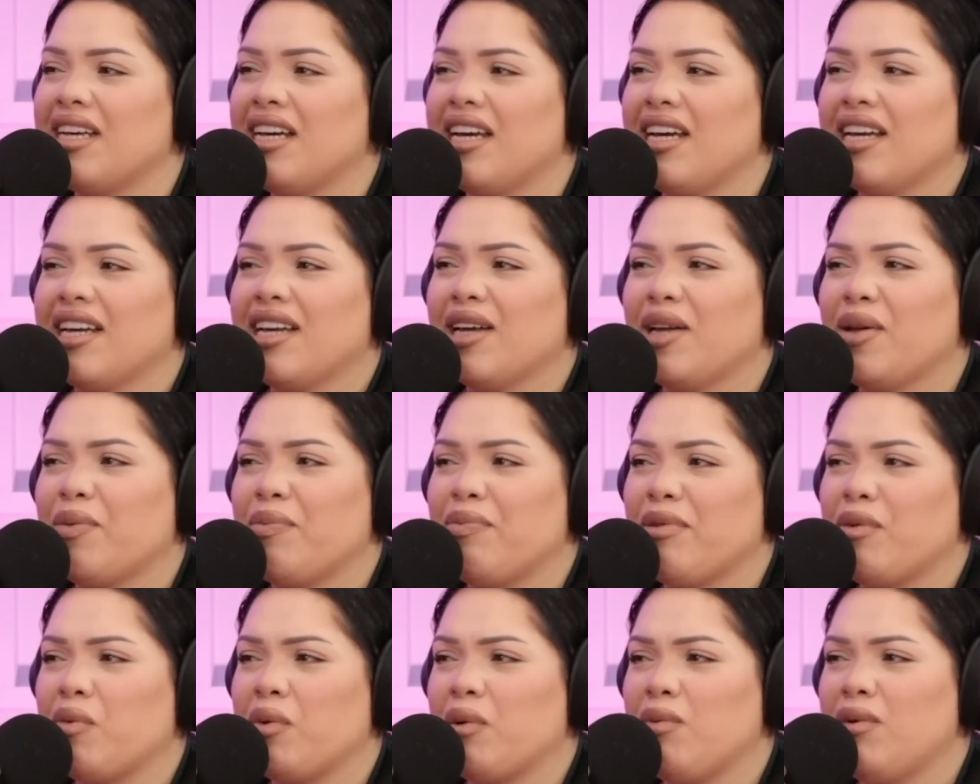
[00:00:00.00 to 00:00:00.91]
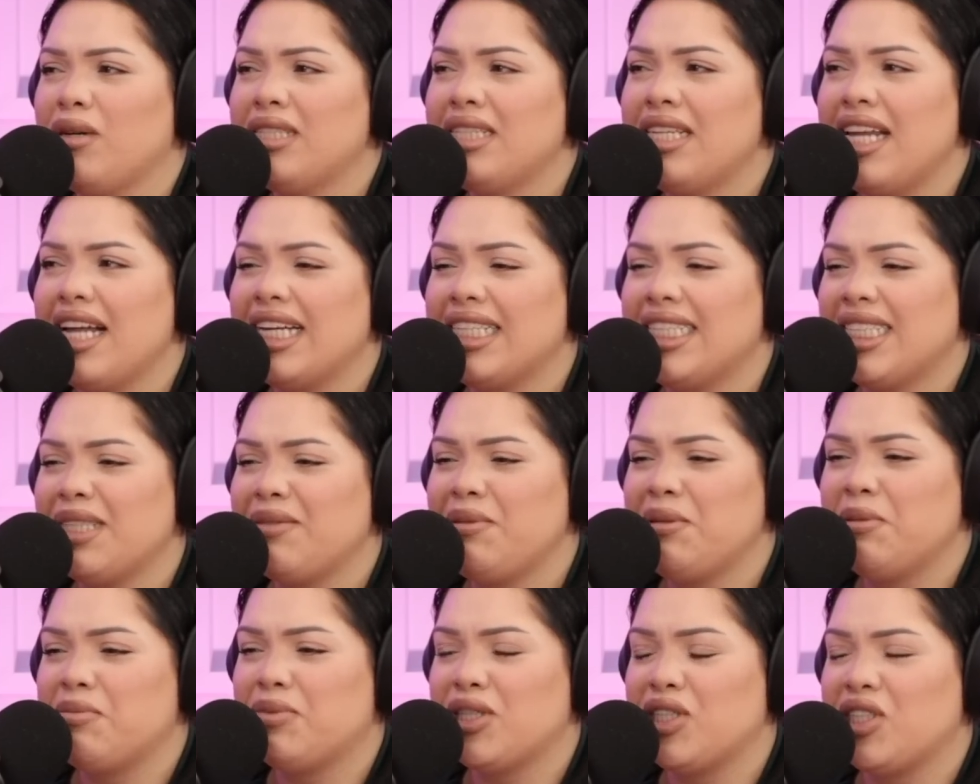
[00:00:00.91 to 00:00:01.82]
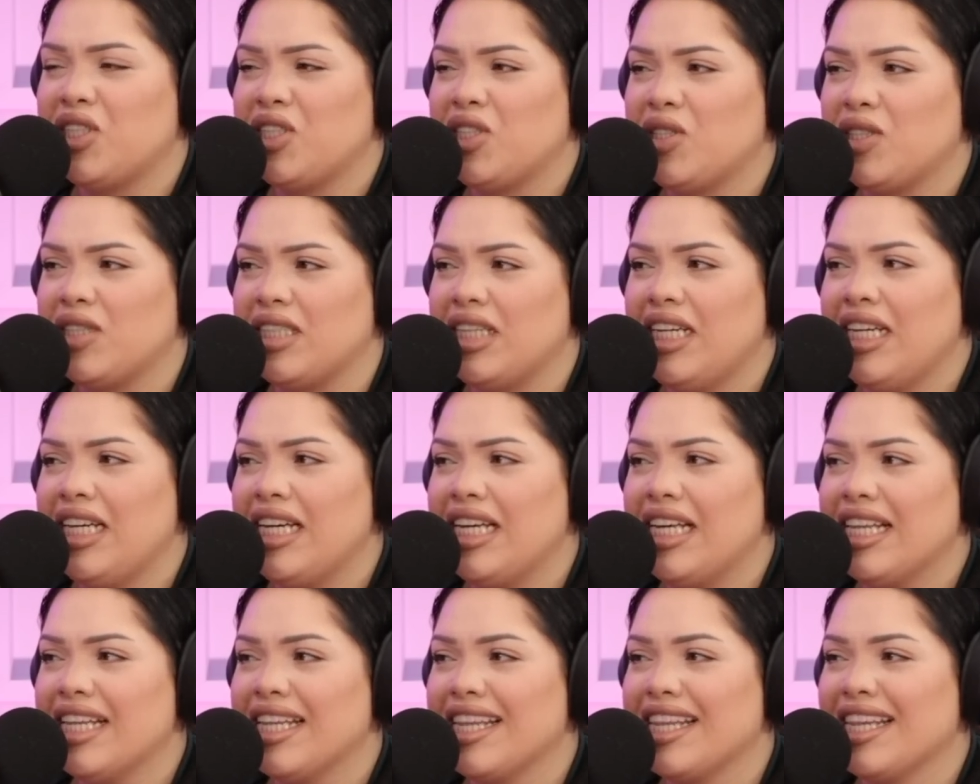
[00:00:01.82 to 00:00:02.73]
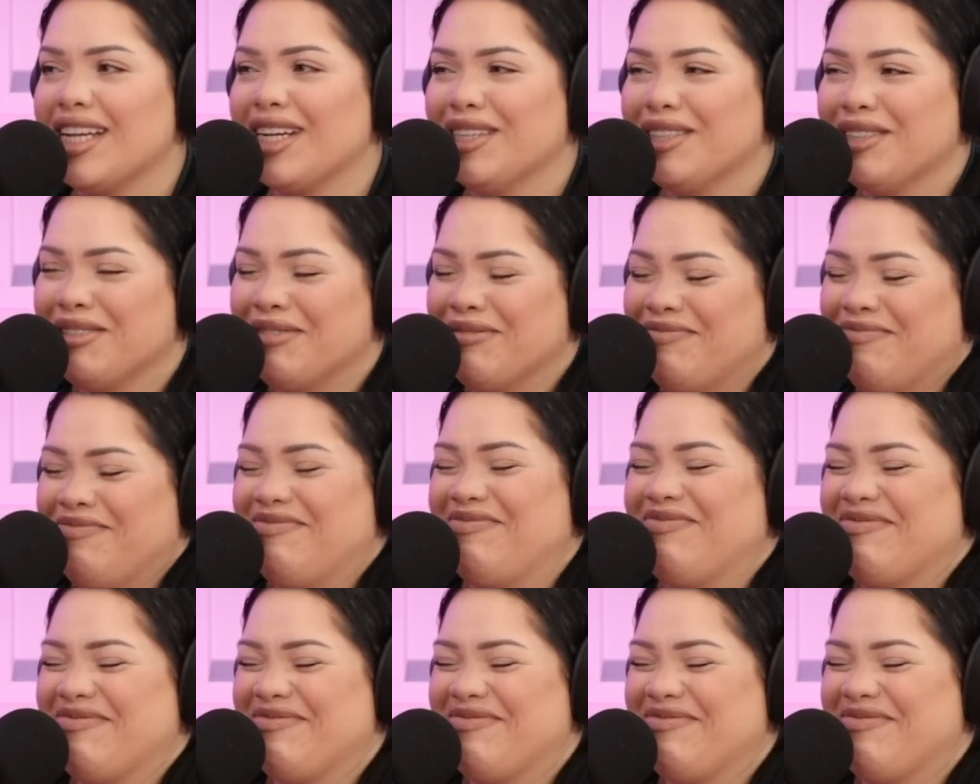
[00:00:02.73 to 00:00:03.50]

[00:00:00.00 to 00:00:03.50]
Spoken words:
like, when was the last time you brushed your teeth?